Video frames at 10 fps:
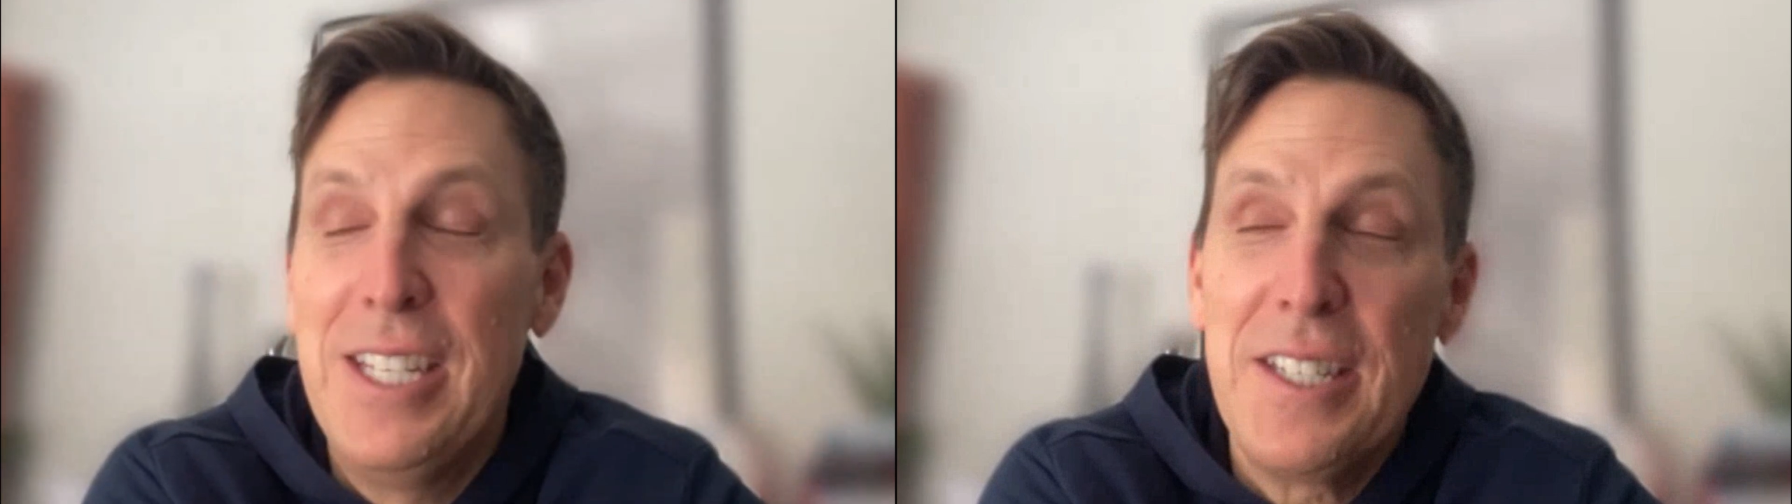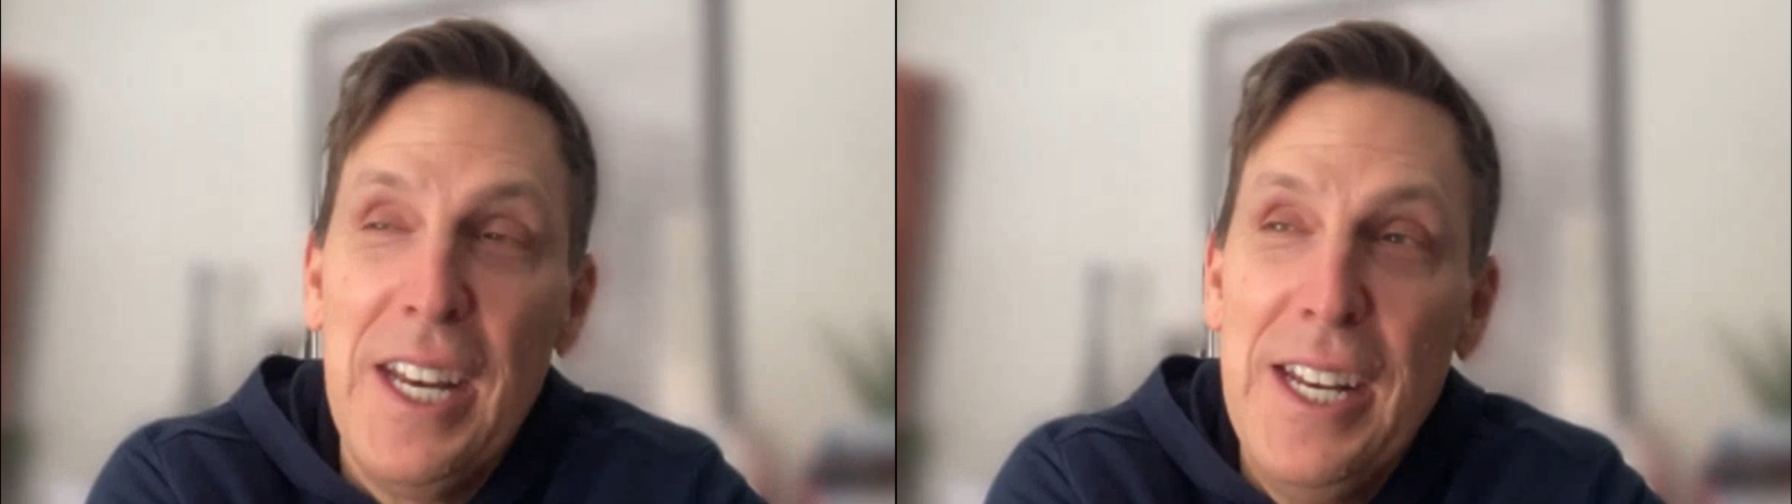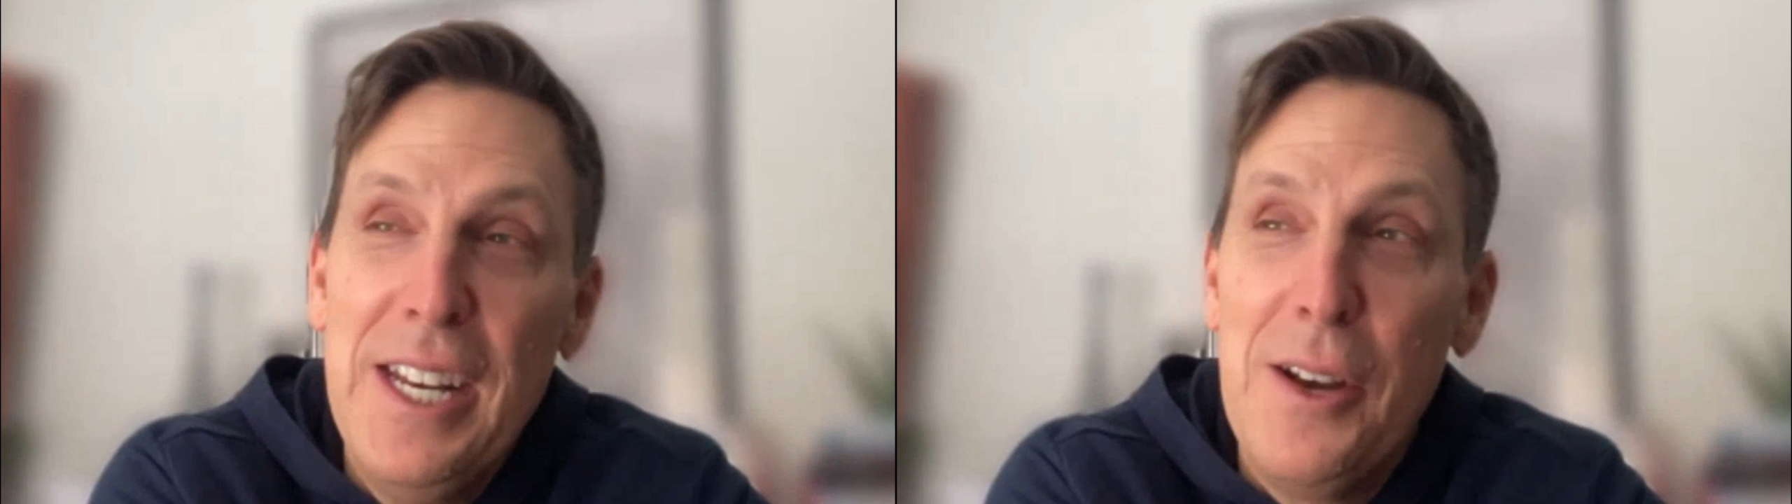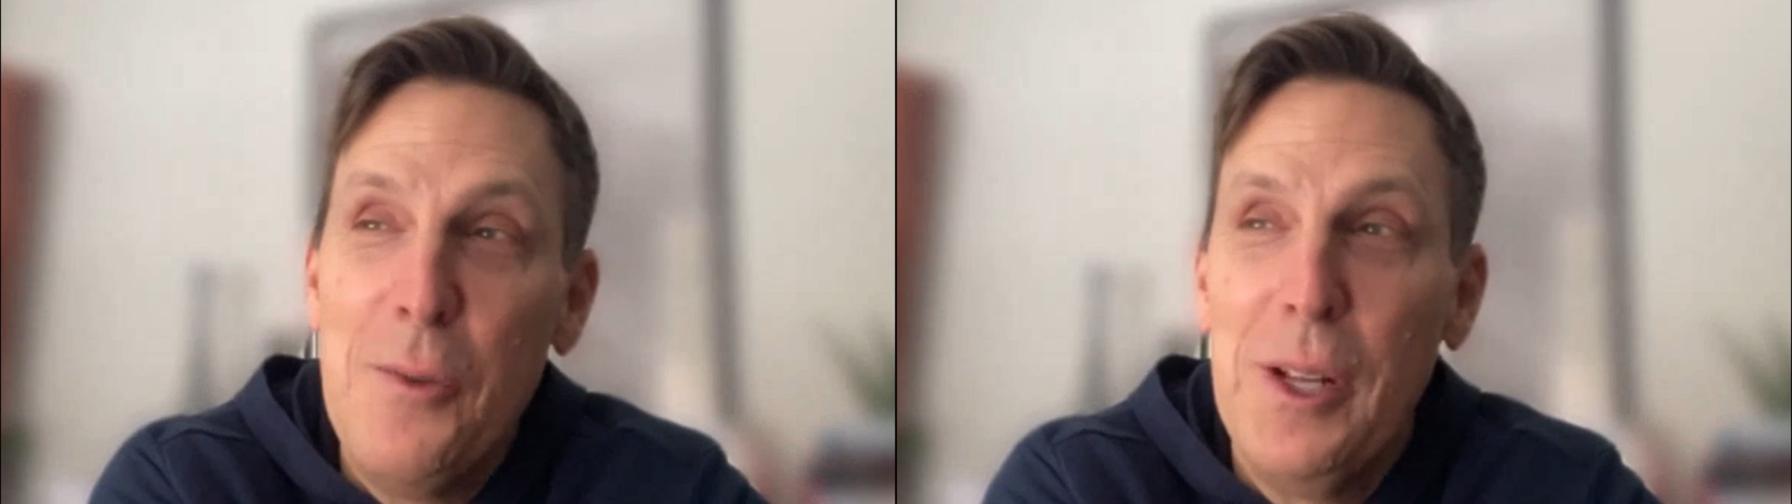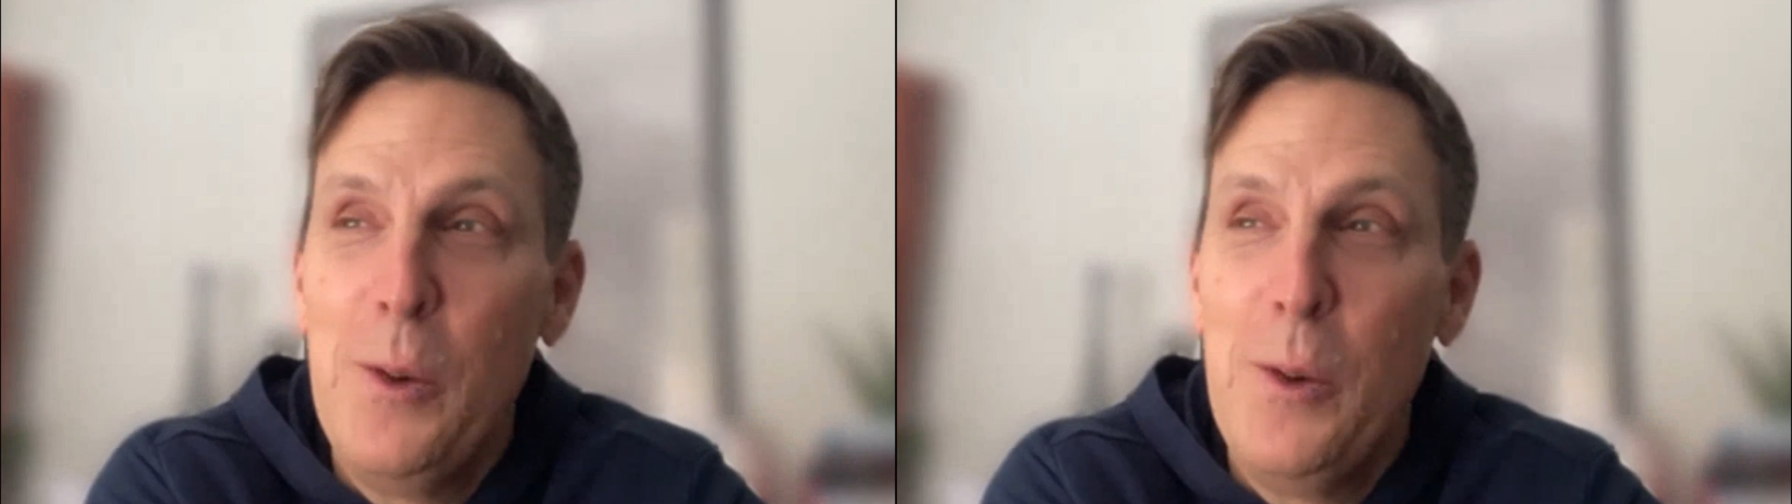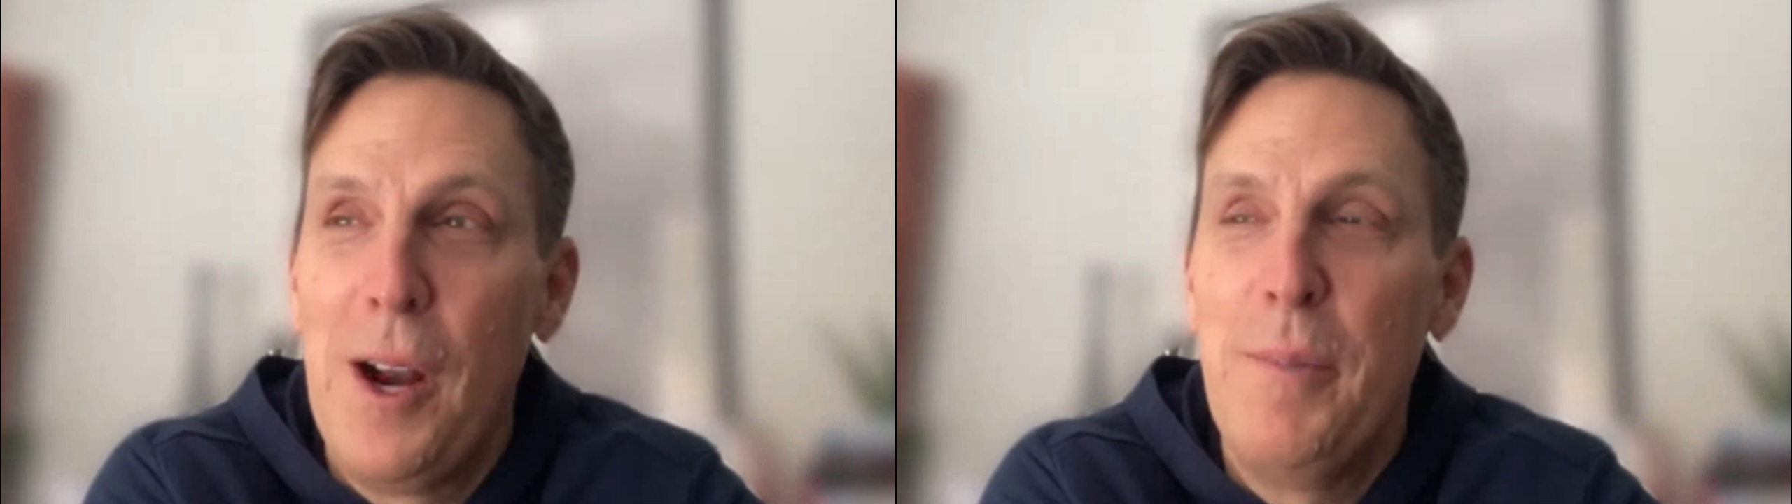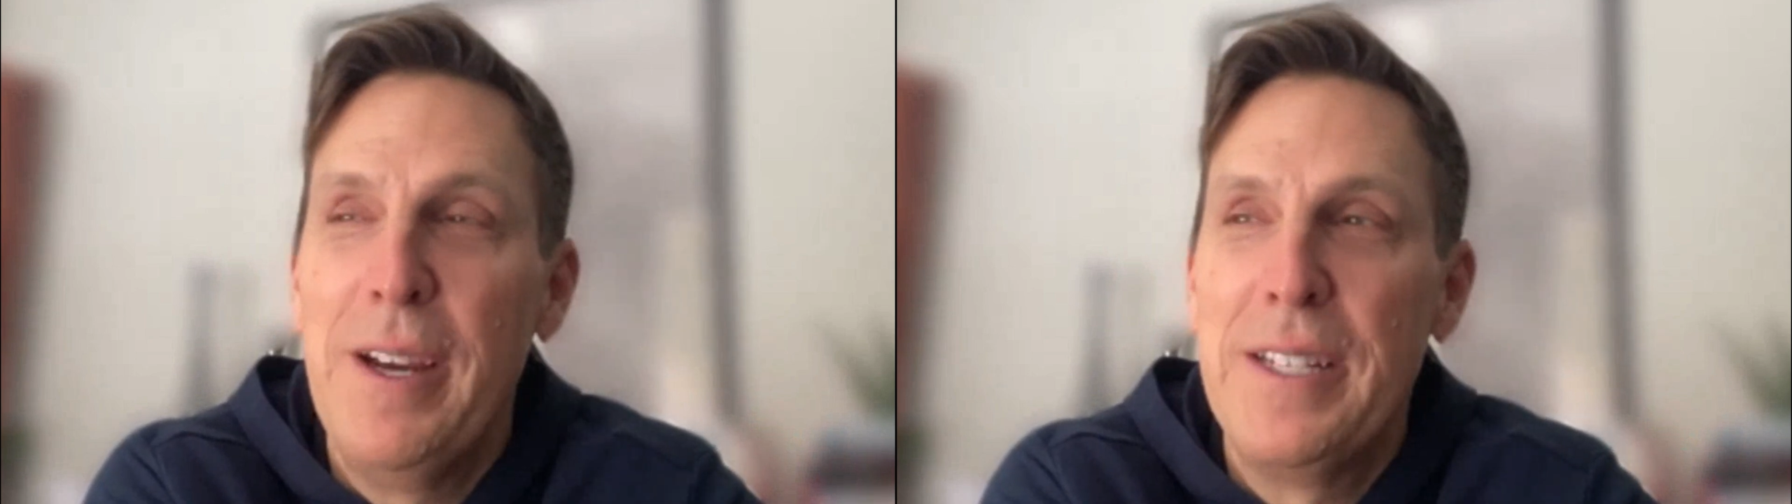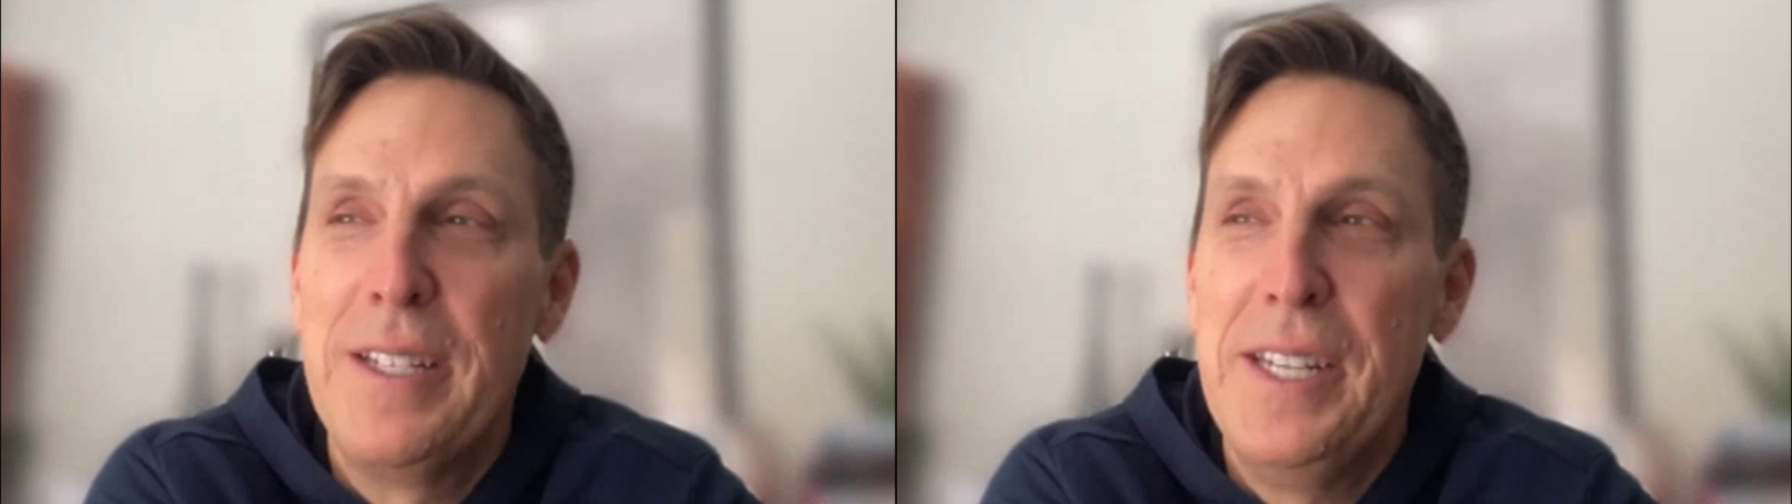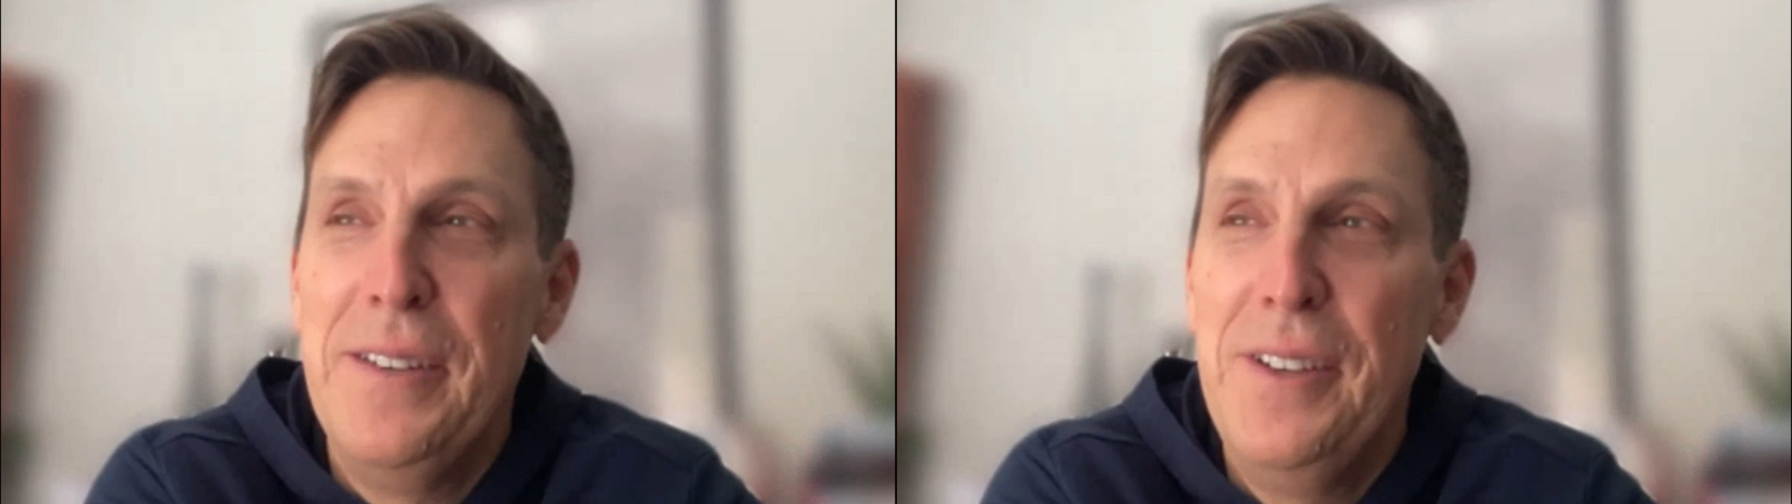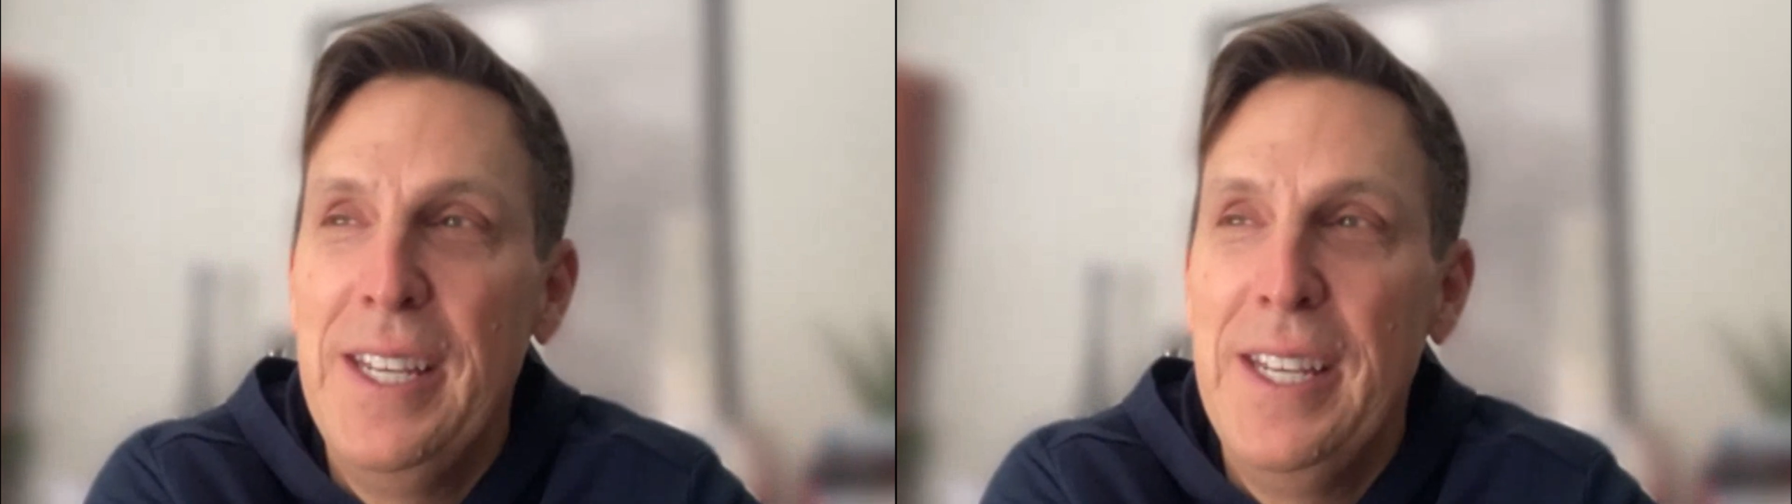He didn't really want to be on
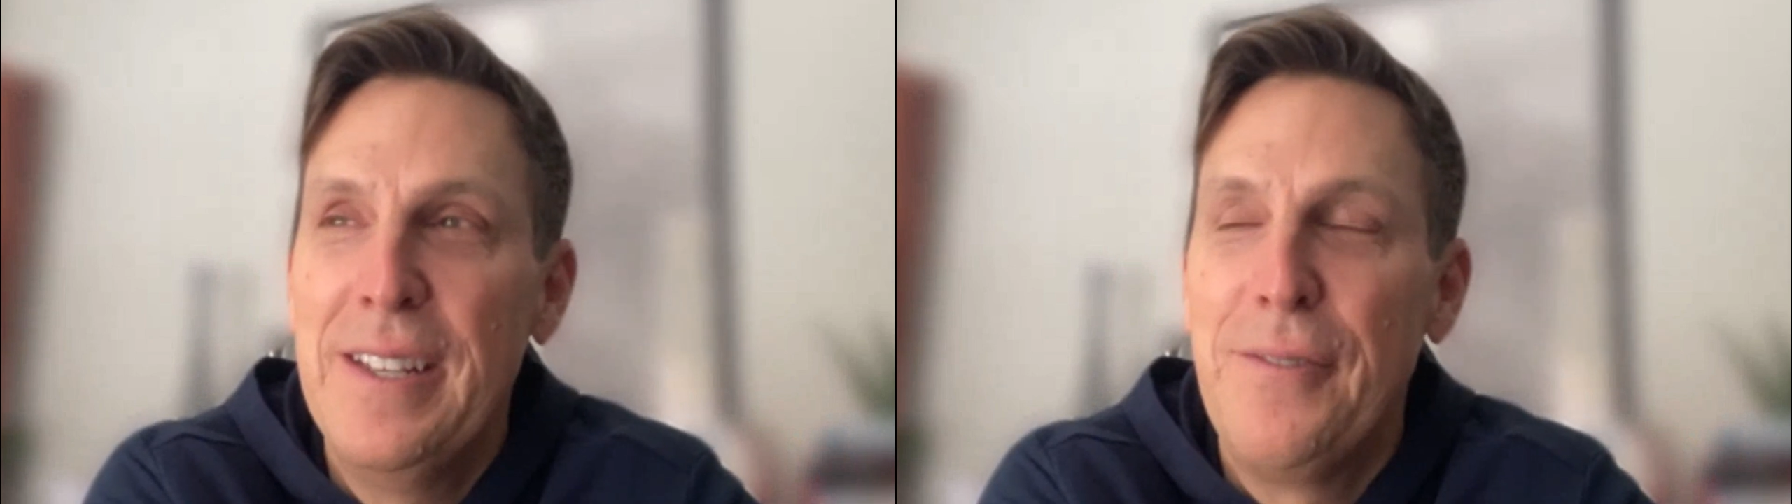TV.